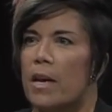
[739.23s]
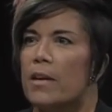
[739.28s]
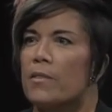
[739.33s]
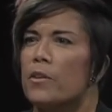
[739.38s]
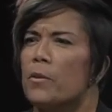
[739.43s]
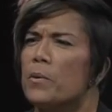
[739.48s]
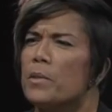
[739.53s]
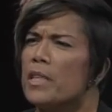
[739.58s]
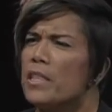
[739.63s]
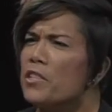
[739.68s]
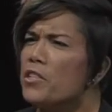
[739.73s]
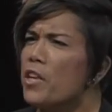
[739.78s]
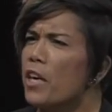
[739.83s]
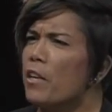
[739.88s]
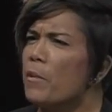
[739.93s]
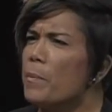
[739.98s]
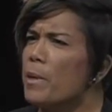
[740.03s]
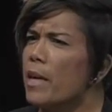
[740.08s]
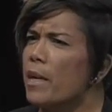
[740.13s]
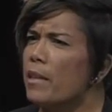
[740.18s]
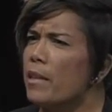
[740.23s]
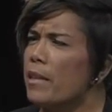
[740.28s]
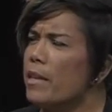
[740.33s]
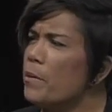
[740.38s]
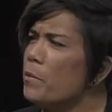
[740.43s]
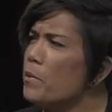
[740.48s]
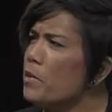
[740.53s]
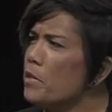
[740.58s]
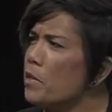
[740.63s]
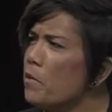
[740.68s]
there was that gentleman, I thought he
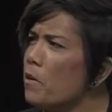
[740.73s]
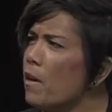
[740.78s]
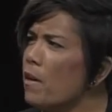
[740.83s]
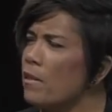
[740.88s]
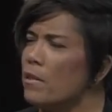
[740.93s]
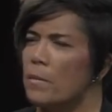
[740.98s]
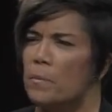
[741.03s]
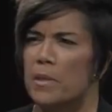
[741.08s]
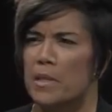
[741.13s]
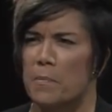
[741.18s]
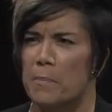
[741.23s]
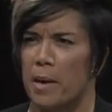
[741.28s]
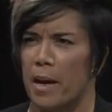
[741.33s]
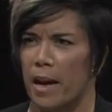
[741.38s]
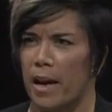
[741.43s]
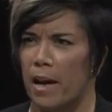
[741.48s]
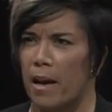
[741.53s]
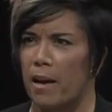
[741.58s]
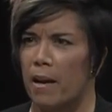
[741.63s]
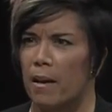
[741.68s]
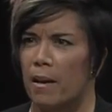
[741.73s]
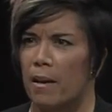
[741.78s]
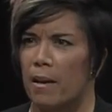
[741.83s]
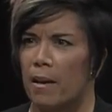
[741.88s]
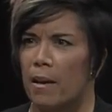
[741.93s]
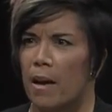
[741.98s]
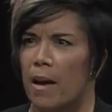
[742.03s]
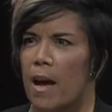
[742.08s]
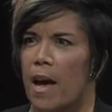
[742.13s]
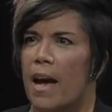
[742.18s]
was so awesome on the bike.
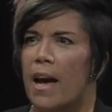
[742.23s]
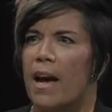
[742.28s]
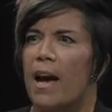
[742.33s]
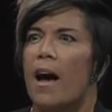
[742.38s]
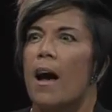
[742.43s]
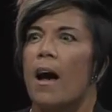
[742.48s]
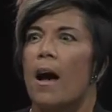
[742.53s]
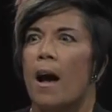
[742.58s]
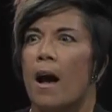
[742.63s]
Yes.